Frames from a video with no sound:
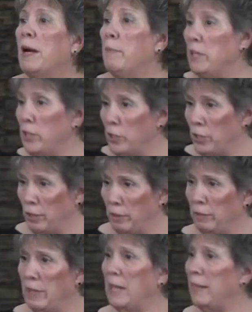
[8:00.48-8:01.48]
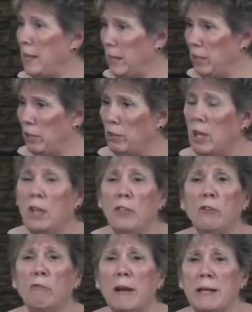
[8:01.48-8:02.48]
Prime Minister, thank you.
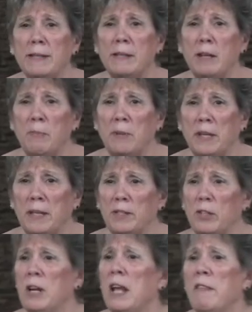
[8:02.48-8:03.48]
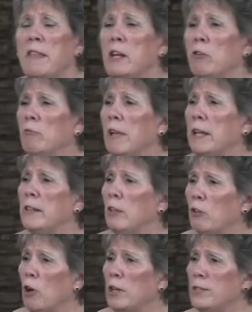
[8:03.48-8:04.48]
They're rising up against it. They don't
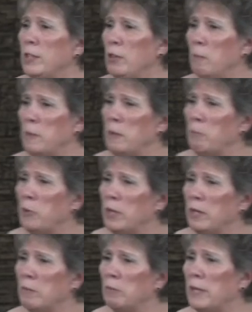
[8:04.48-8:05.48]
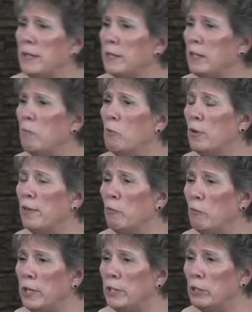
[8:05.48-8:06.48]
like the laws that they're being put into place any more
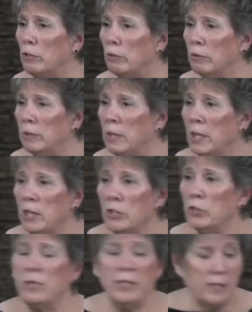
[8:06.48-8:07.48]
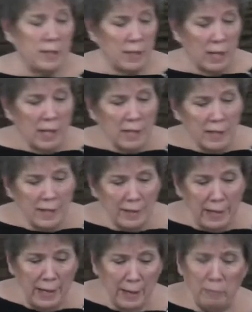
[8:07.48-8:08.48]
than we do. So he says,
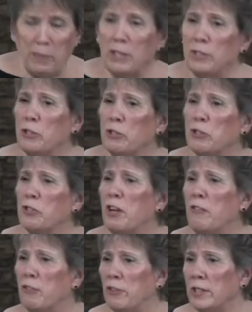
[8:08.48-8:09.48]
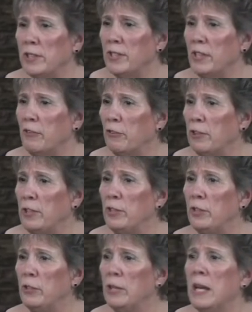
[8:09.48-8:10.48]
stand, because they're suffering
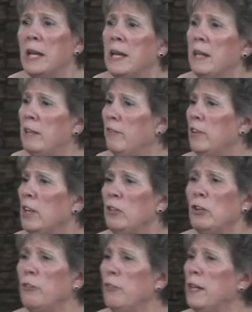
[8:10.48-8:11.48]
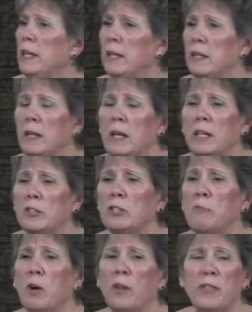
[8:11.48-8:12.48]
too. And if don't think it a
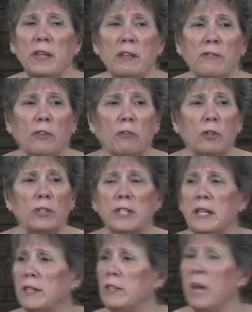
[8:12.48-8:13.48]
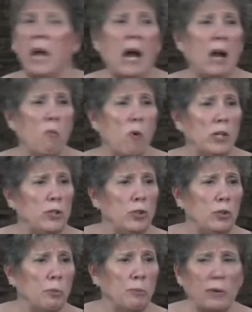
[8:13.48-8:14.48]
small thing. If the Lord says, I
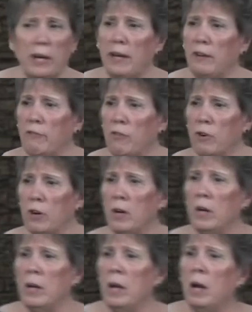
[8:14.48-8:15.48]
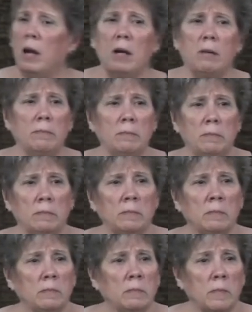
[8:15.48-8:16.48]
want you to pray for
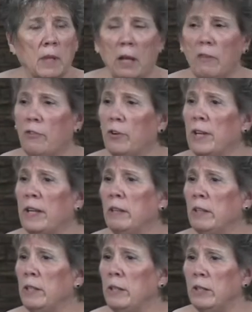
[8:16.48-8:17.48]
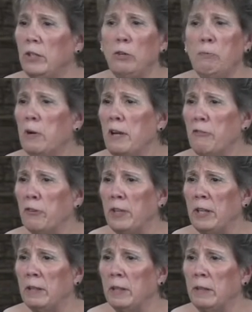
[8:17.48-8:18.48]
England, you pray
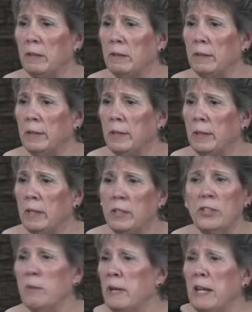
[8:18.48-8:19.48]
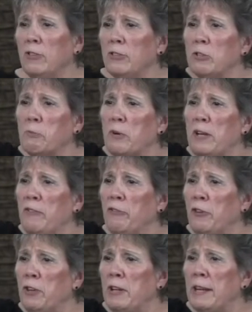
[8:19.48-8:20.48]
for England. Somebody else is
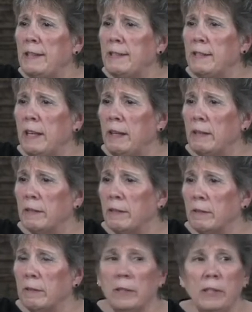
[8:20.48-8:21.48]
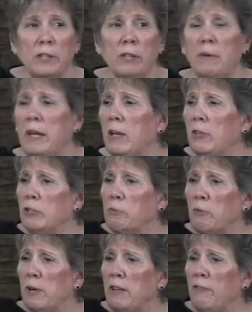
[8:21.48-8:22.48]
praying for the United States. Somebody else
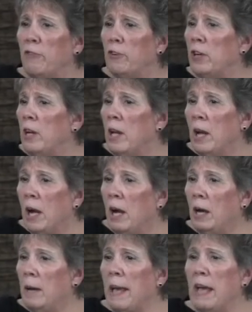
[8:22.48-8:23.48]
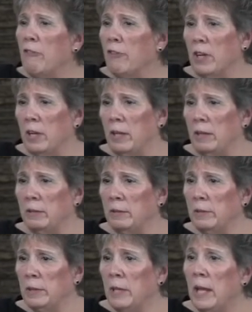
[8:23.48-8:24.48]
is praying for Africa
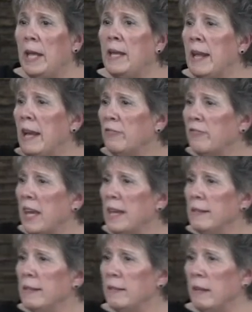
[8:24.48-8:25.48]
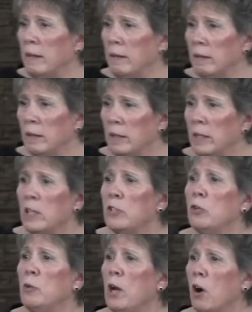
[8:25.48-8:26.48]
and Afghanistan.
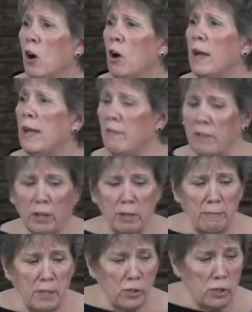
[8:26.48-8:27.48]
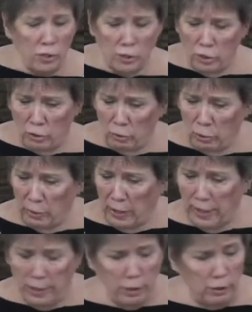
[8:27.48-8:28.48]
So we all have our commissions to do what
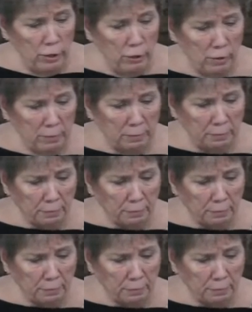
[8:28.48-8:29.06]
we need to do.